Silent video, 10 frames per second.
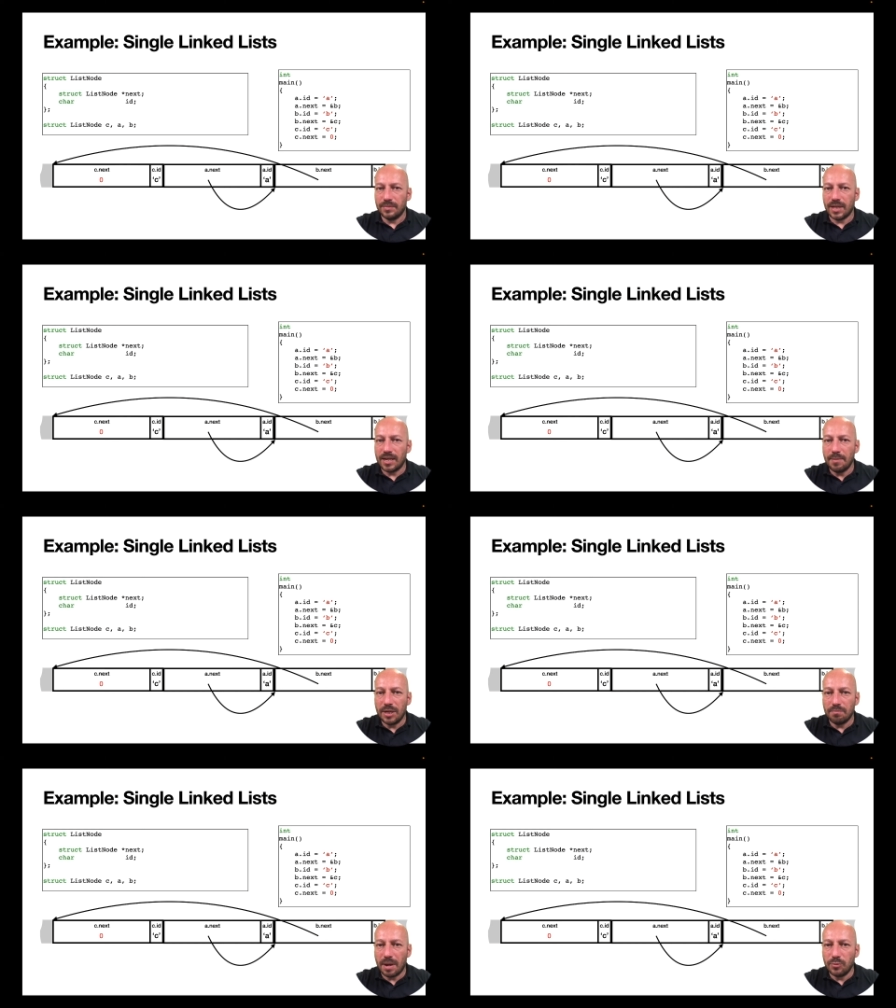
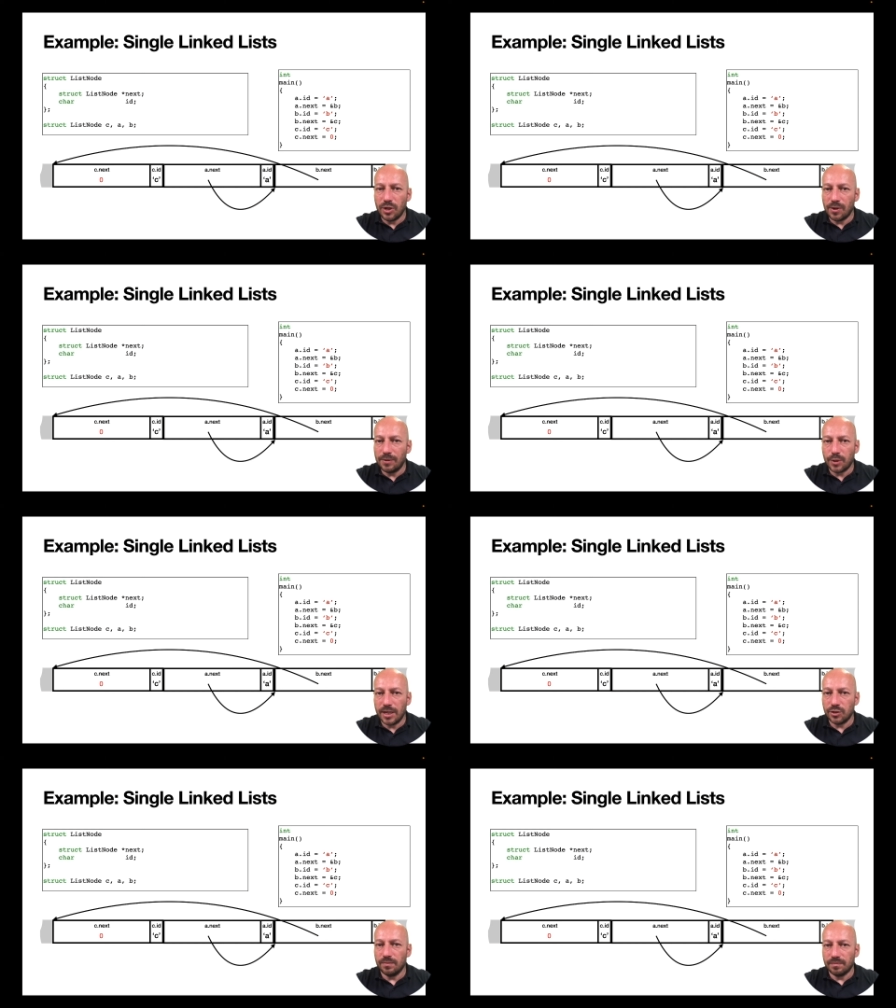dynamic memory
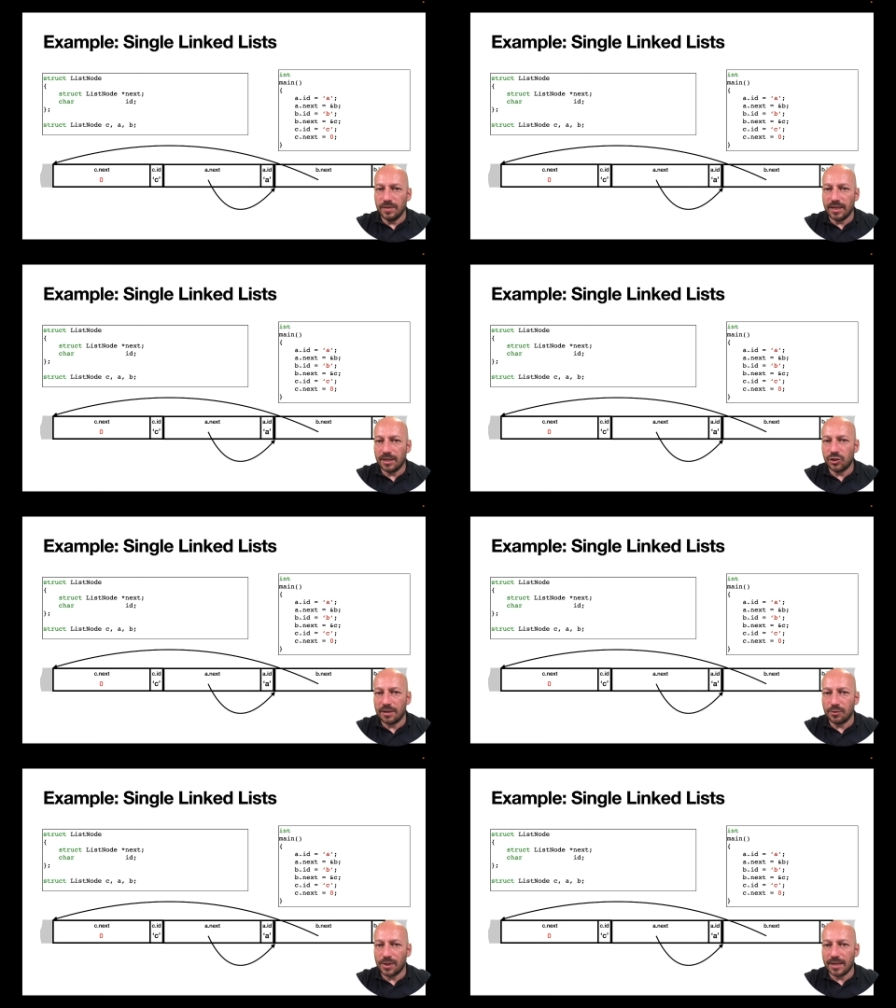allocation, we can
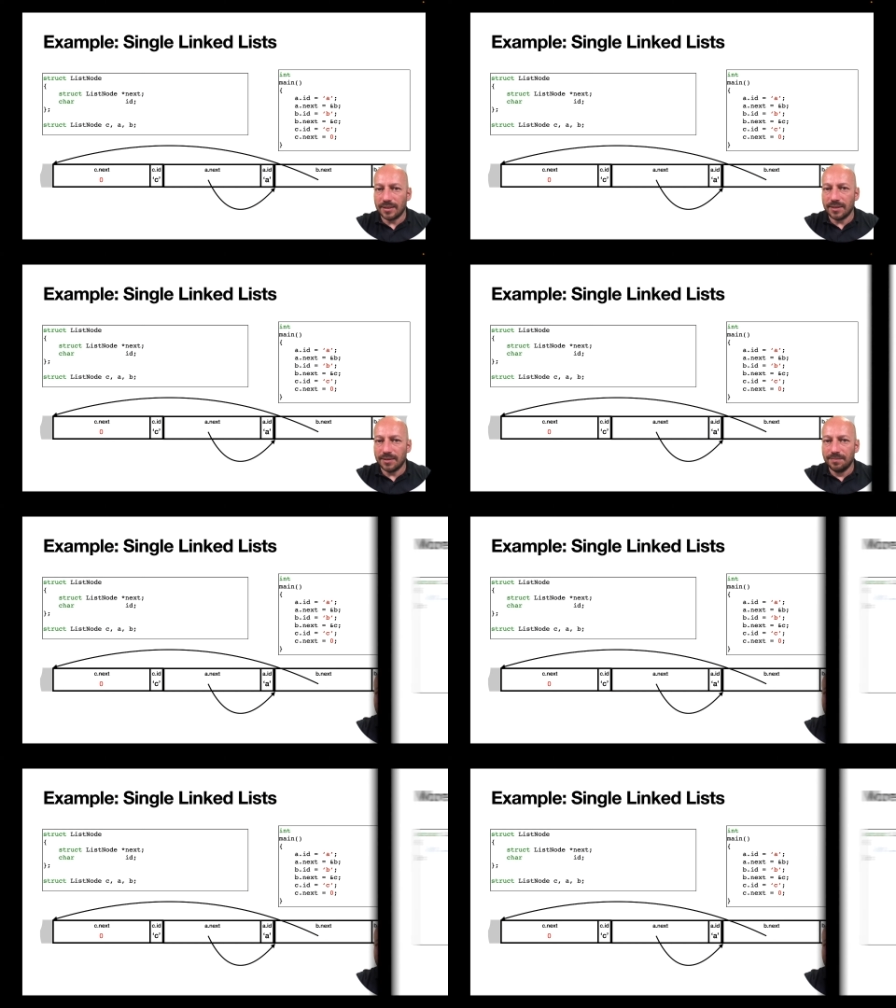generalize it.